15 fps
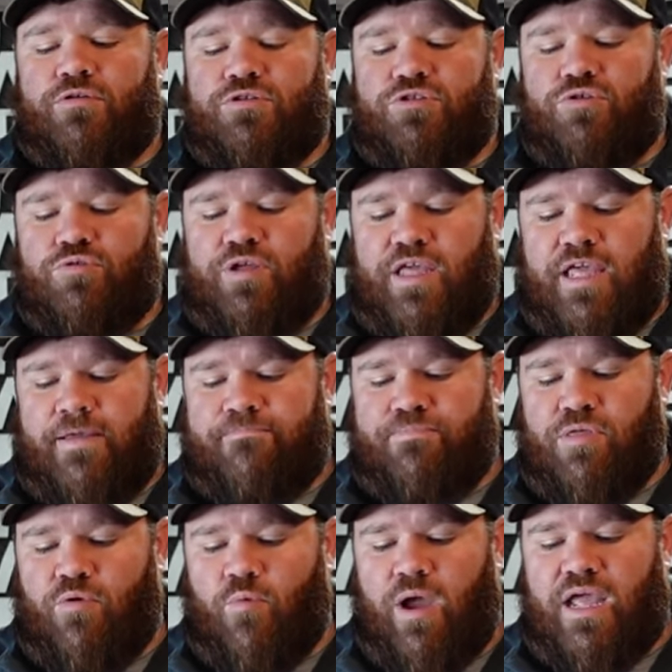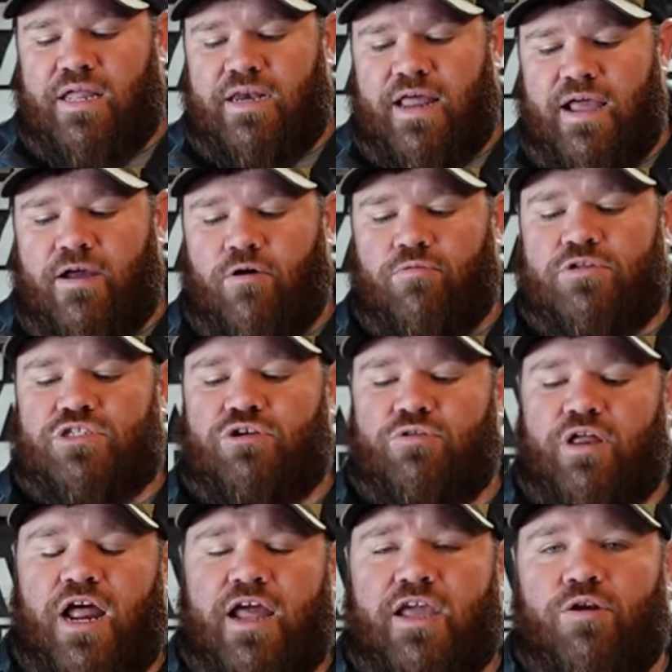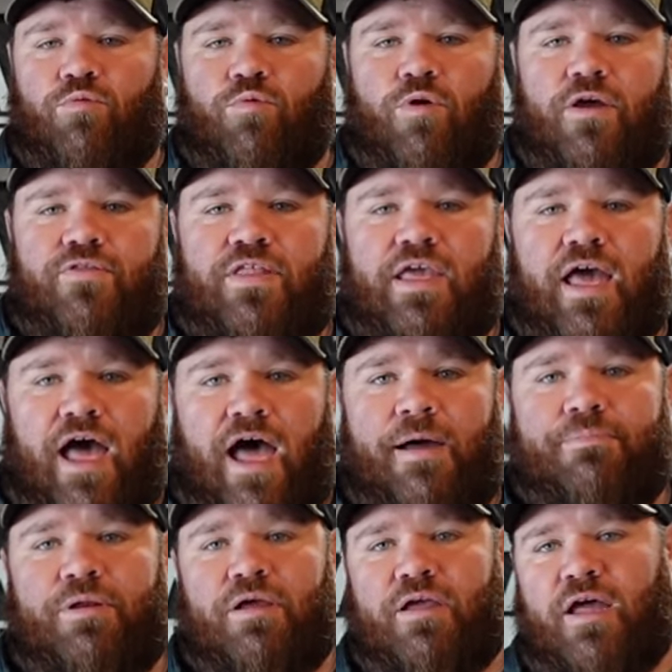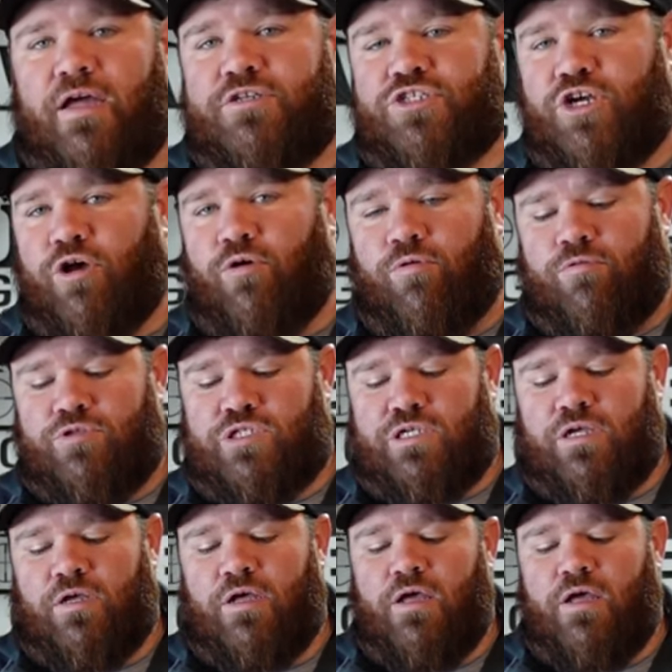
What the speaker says: to keep the weight down so that I could run the optic I chose.